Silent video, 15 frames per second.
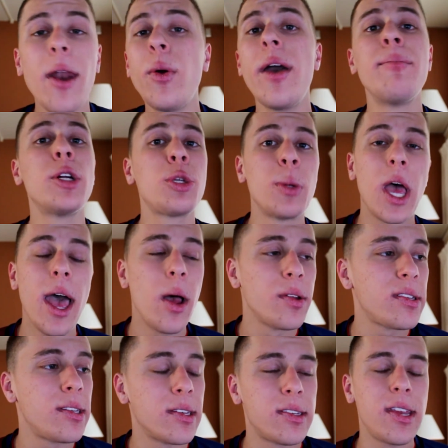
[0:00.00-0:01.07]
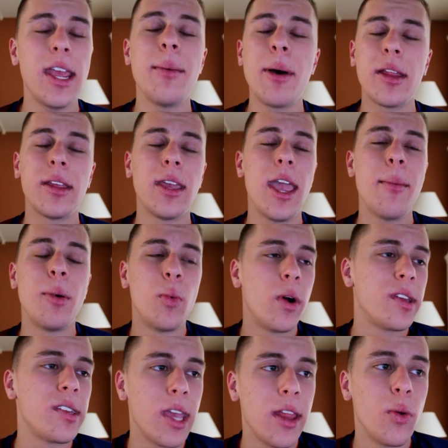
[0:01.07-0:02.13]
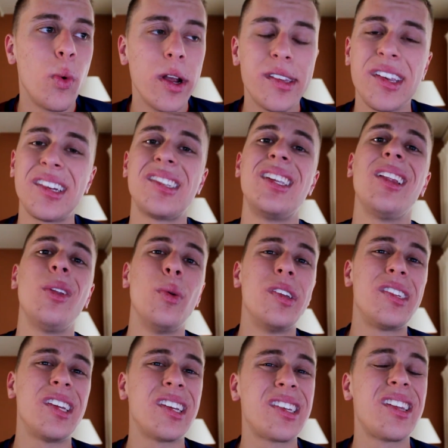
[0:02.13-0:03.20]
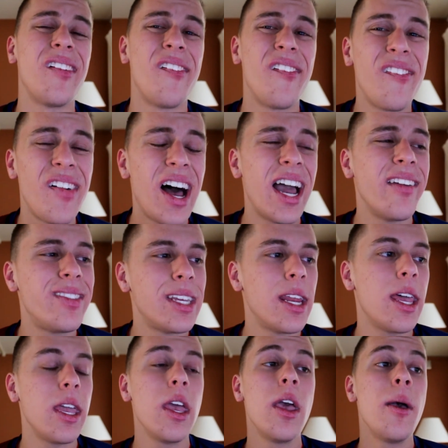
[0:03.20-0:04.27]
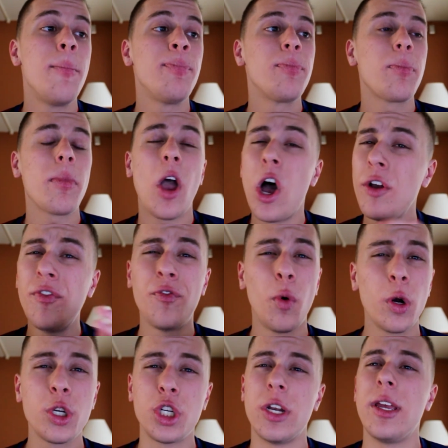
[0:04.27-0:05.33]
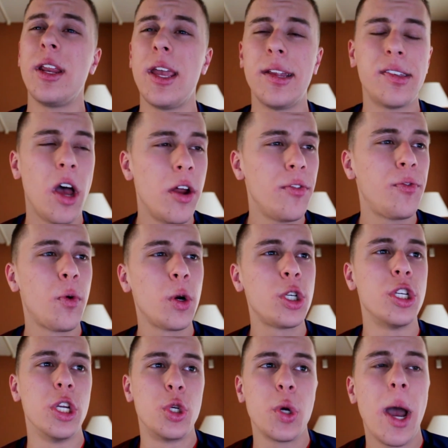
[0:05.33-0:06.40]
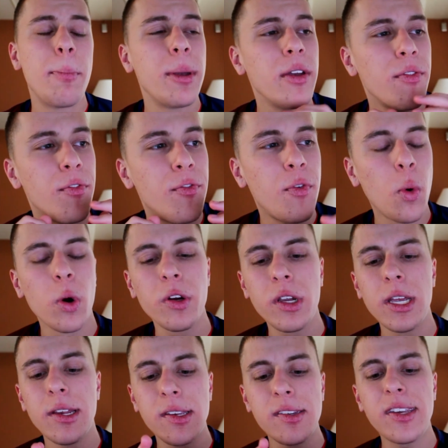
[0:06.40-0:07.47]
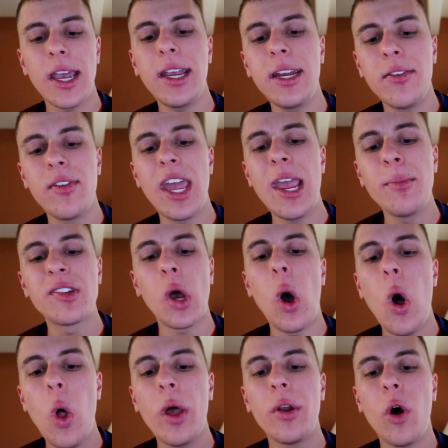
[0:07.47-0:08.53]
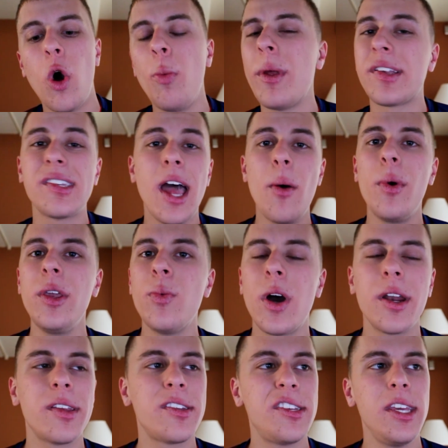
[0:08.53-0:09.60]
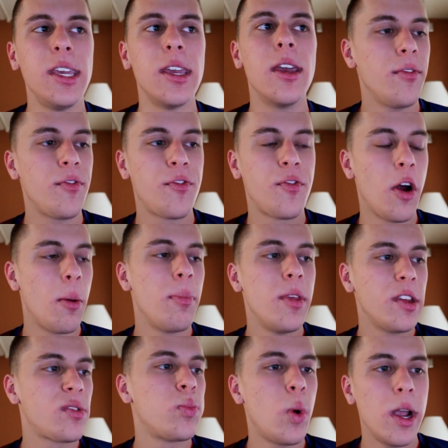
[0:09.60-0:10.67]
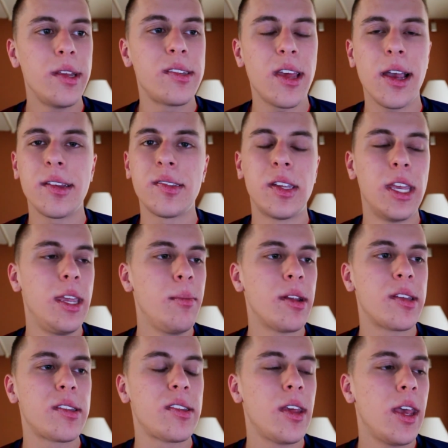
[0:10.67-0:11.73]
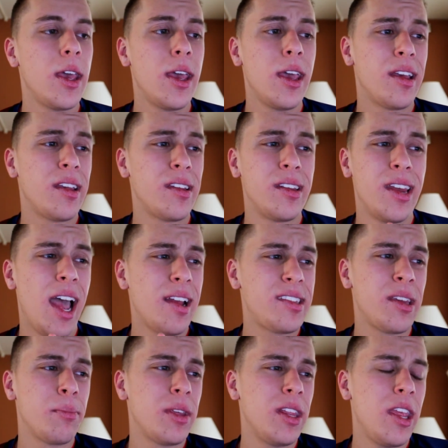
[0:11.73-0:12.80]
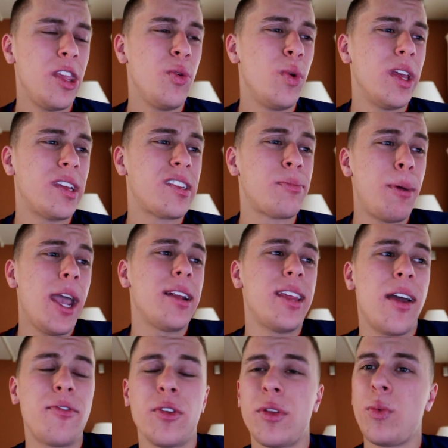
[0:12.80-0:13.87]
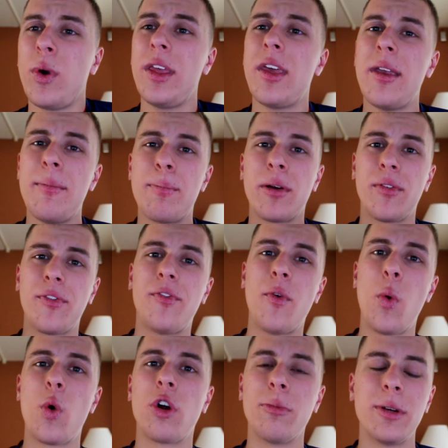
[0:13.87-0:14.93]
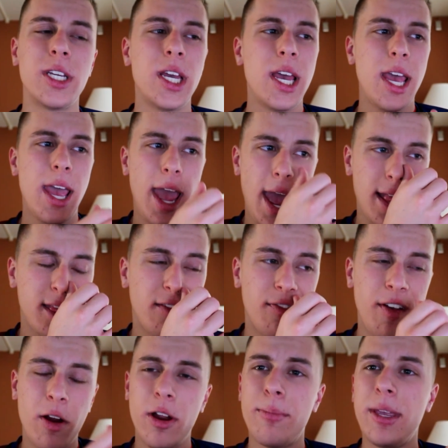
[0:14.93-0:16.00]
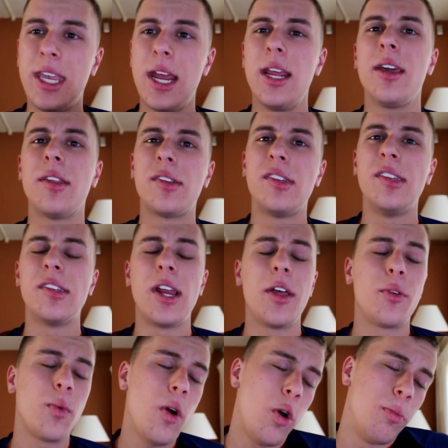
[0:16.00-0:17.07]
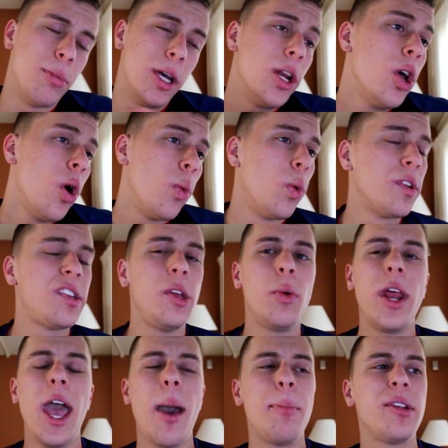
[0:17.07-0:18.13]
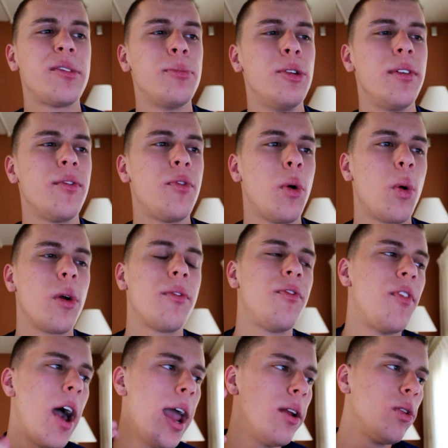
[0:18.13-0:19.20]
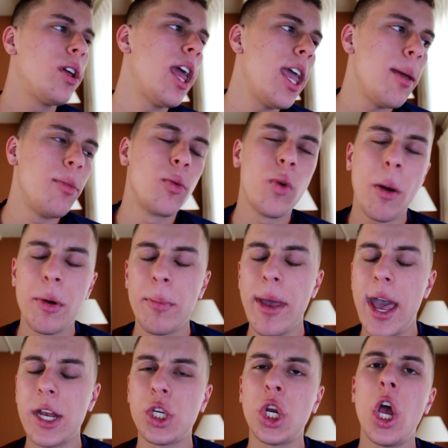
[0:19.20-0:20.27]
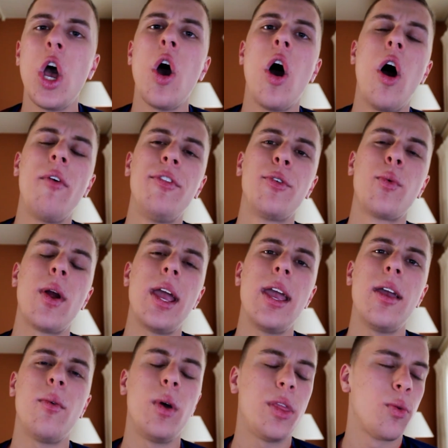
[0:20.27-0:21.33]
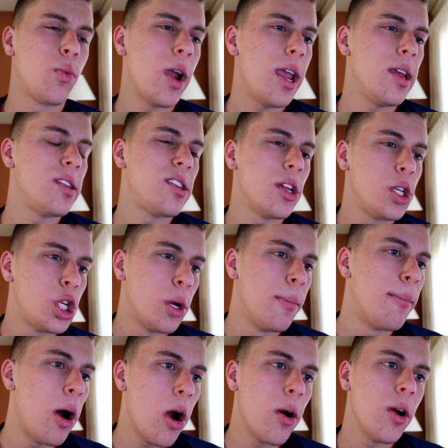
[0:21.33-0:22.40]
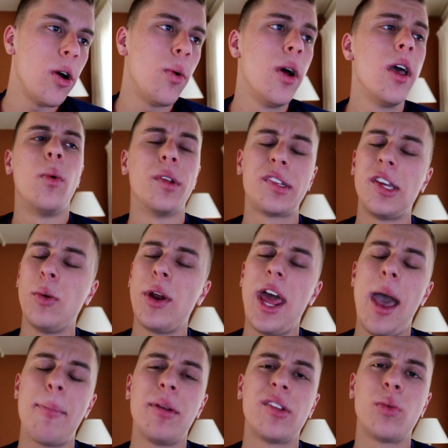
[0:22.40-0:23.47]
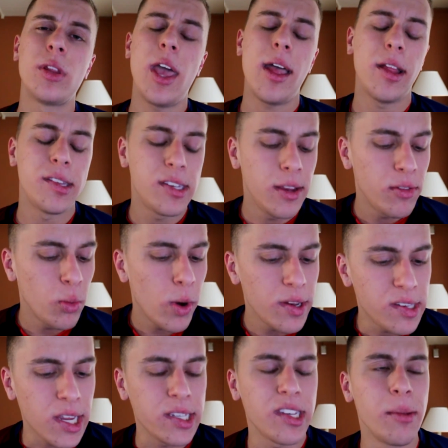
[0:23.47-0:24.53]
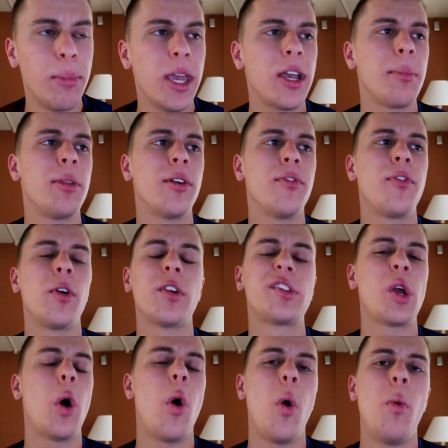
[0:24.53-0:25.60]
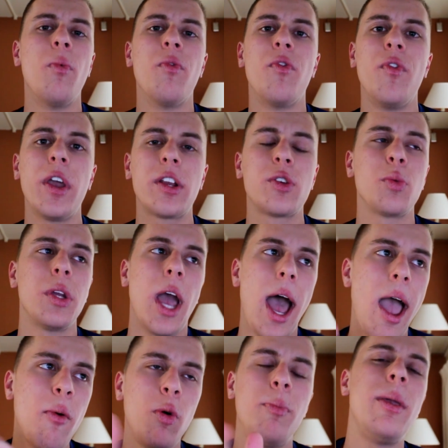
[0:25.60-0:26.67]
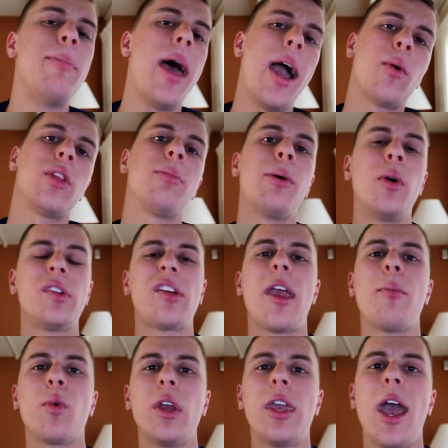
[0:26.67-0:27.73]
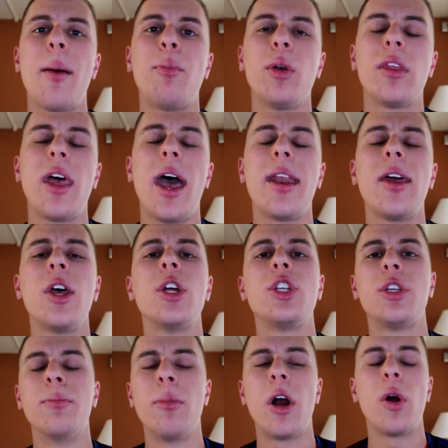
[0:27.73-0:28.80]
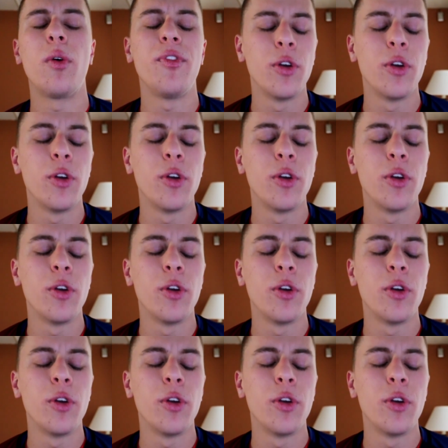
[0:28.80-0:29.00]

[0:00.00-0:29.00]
I don't have much else to say about the game, but once again, the White Sox did lose 6 to 5 today unfortunate. It's unfortunate dropping four consecutive games all at home. That's not what you want to see from this White Sox team. It's not something that you would expect after the way they performed at the very beginning of the season on the road, but we'll see what happens moving forward. Final game, the rubber match of the Ray with the Rays tomorrow. We'll see what happens with that. Let's see if the White Sox can pick up their first home victory. I will be back with the post-game recap with that tomorrow.